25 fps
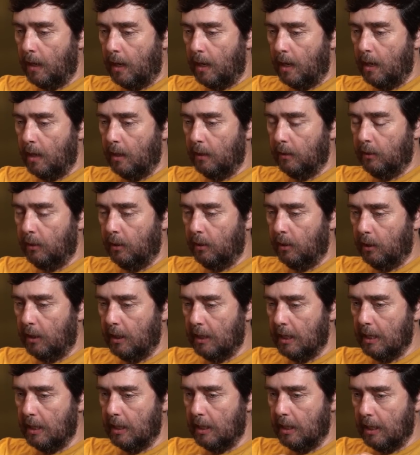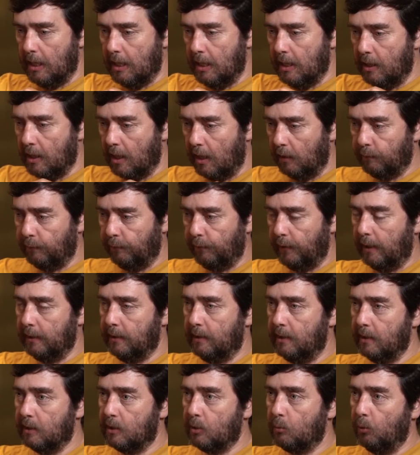And in that
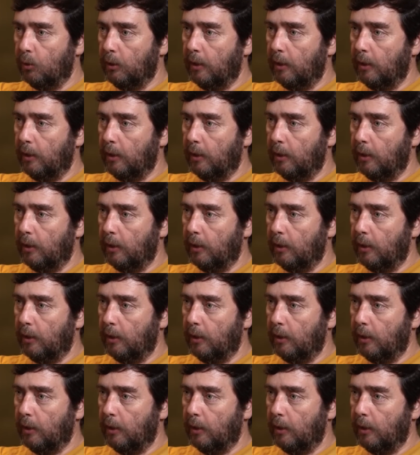flat disk,